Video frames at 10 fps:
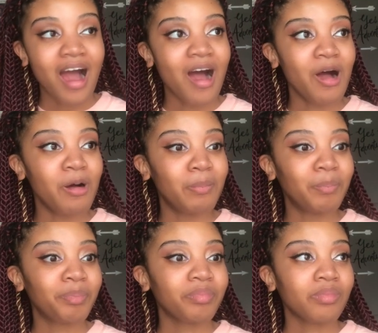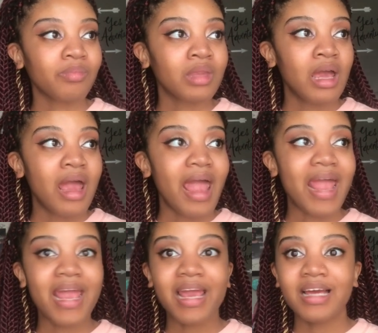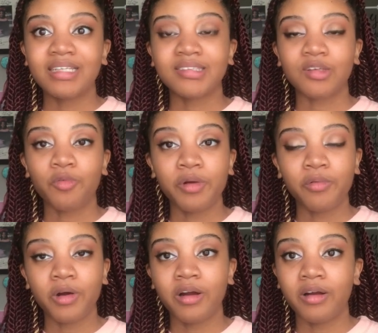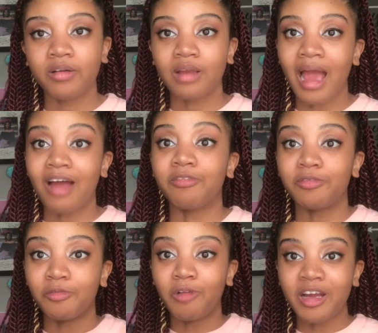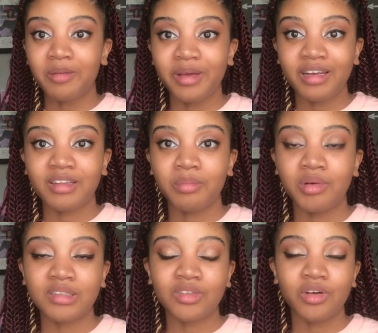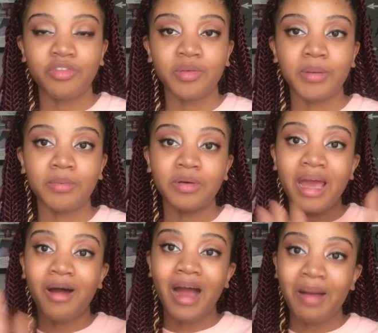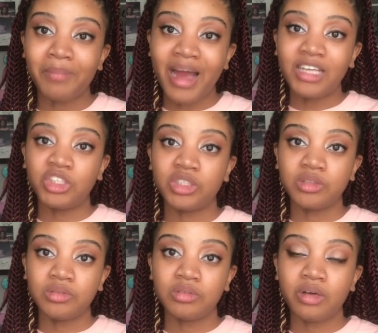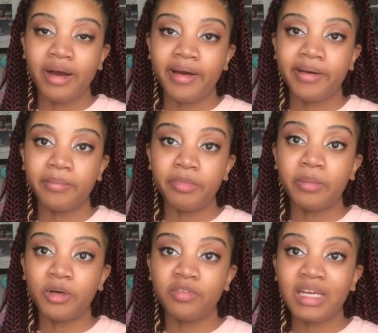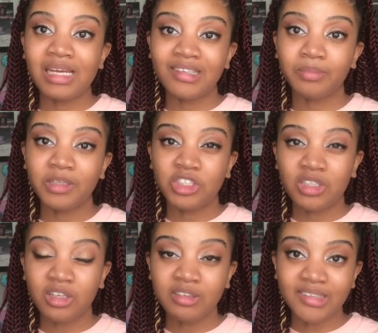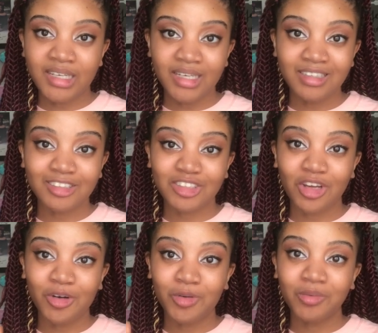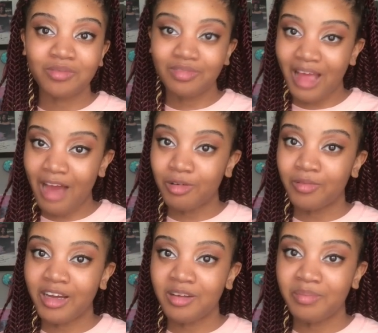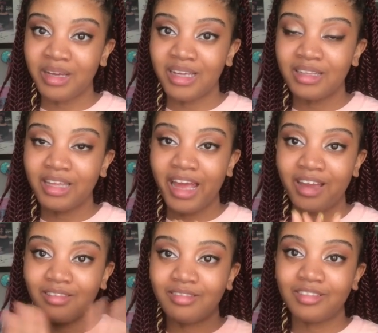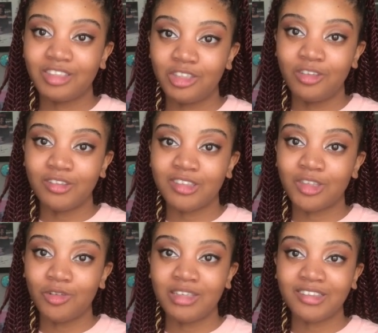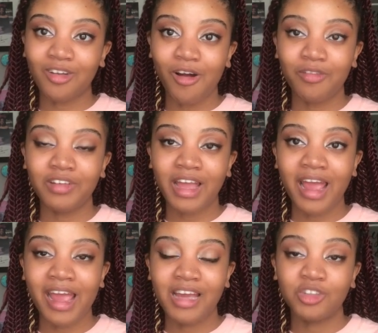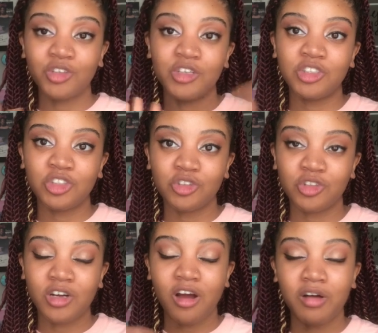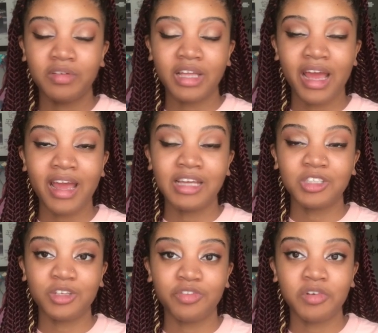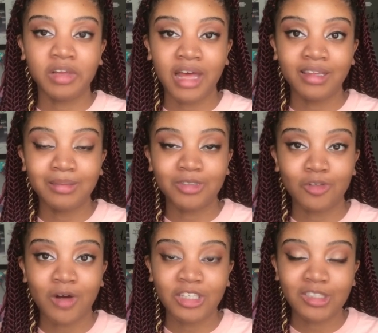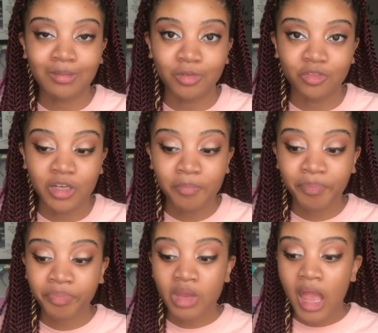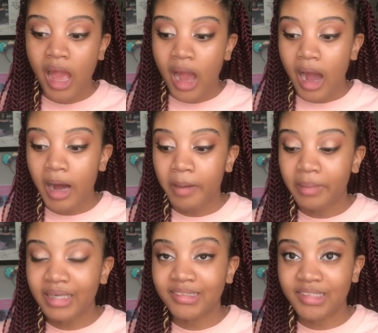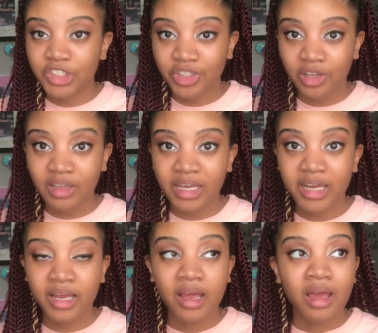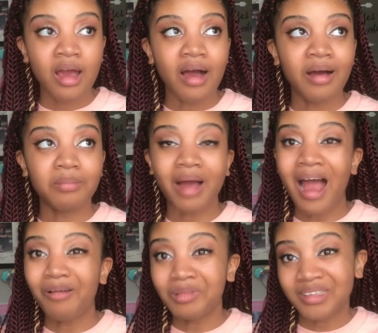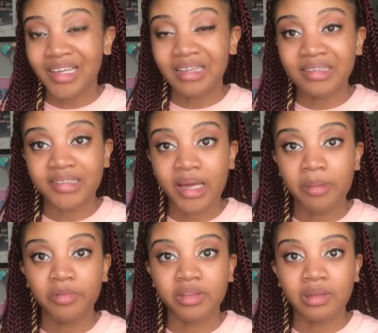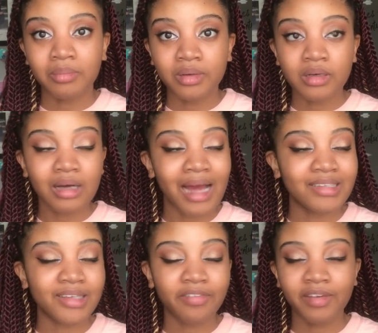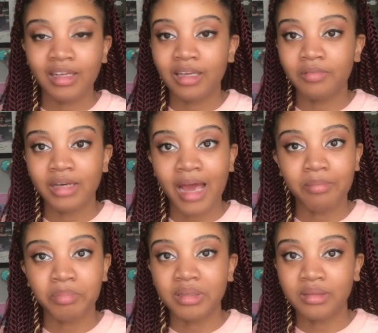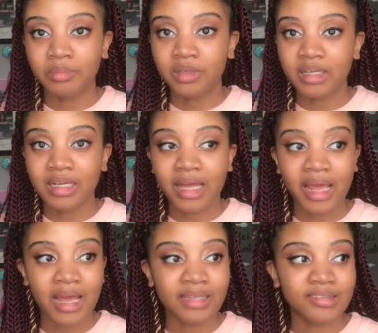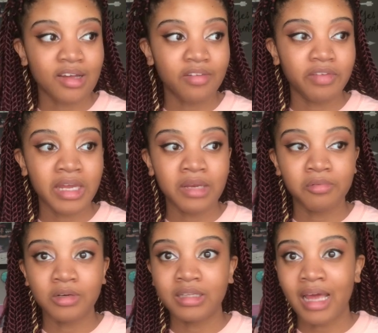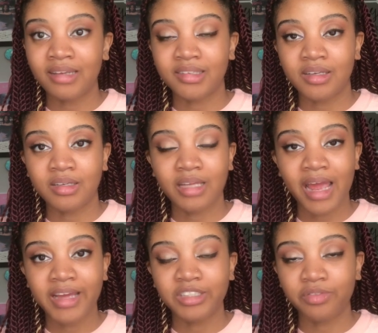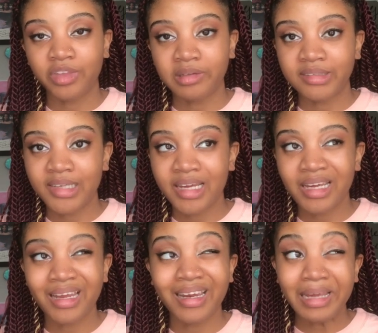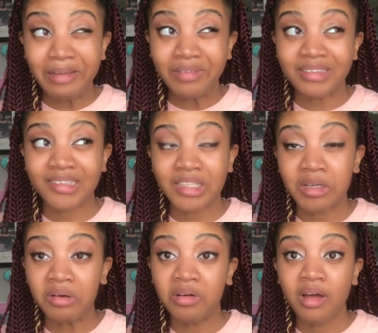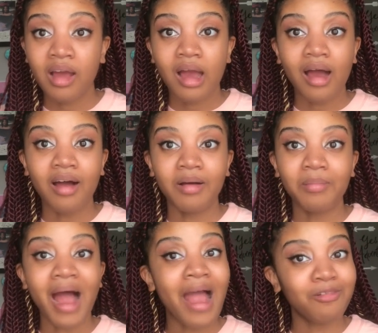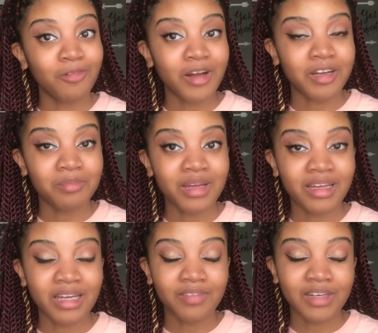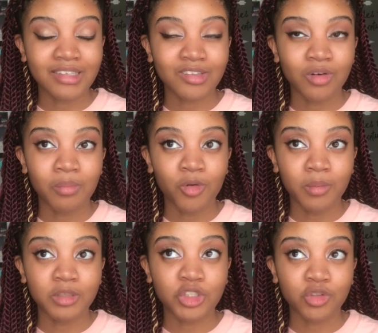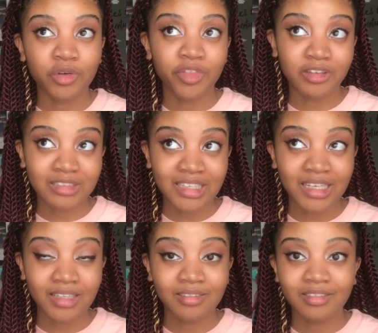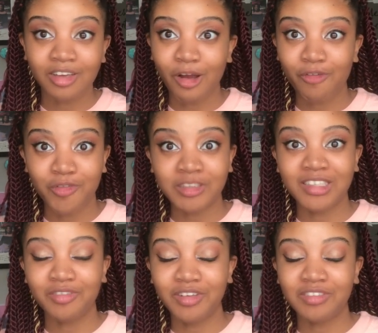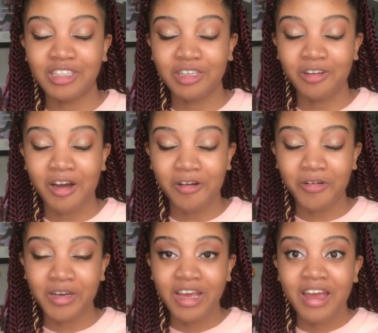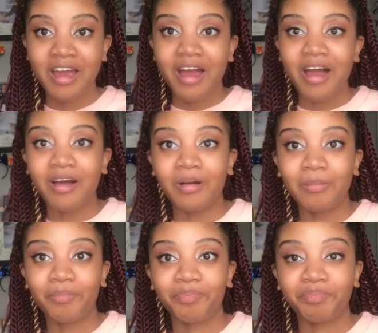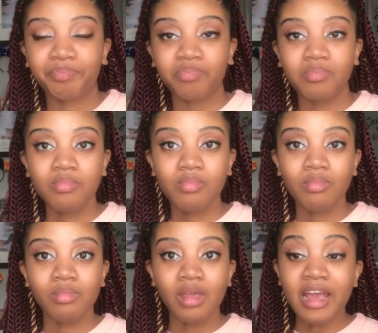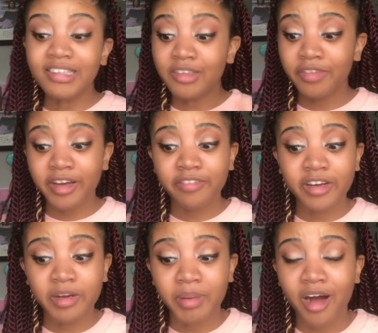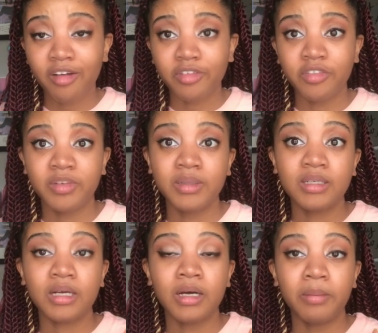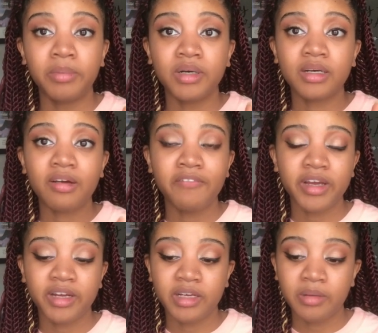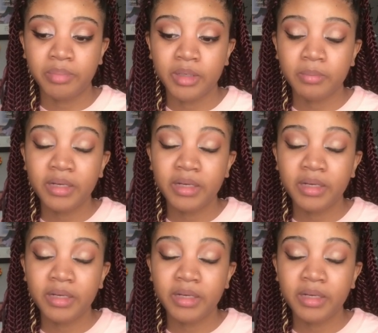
Um, and we were, I've recommended the book to a few people. Now, I mind you, um, the movie is PG 13, so I would recommend that your students are over that age or your children are over that age if you allow them to watch the movie. Um, additionally, um, I would say the same with the book. I definitely would not put the book in the hands of anyone that is under the age of 13. And even still, um, I would recommend giving it to a more mature 13, you know, 14, 15 year old. Um, it's a very, very powerful book, a uh, book, a very good book.